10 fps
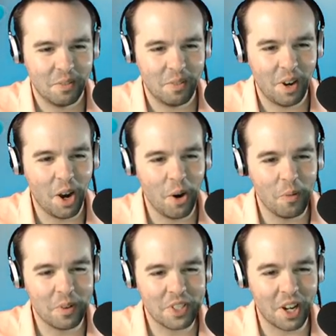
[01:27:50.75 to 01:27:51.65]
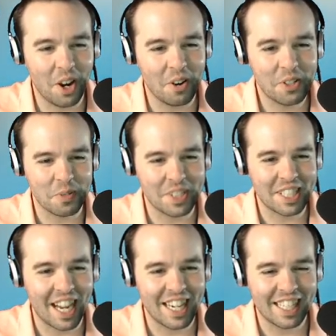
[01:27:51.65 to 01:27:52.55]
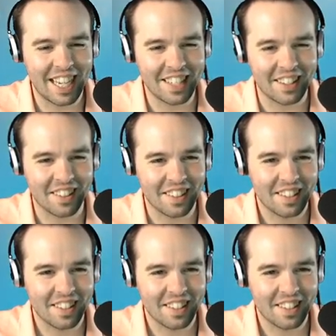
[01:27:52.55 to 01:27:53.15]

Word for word: Oh, so we're tied together.